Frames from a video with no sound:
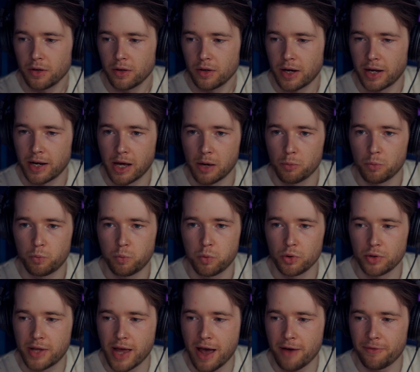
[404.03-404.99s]
And I will
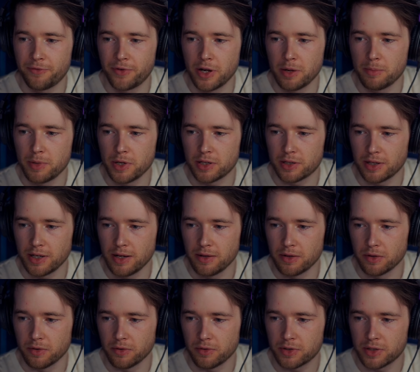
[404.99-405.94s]
definitely be
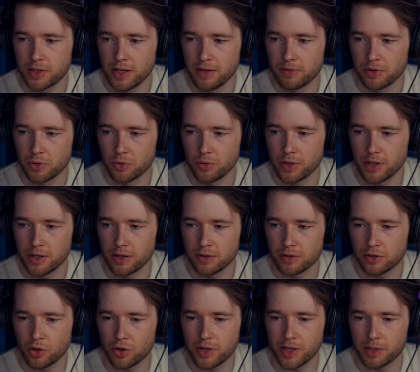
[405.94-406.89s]
sleeving all
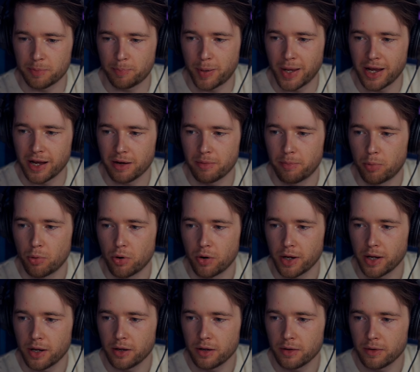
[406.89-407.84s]
these. Look at this pink boy.